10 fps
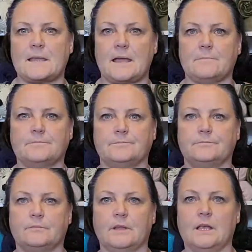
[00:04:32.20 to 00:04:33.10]
yeah
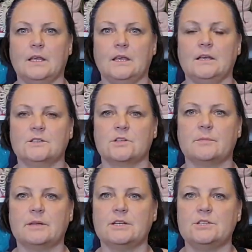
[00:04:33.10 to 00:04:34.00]
so
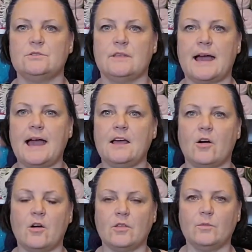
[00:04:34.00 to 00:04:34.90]
I'm going to do that
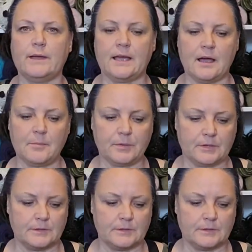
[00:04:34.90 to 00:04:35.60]
all the way up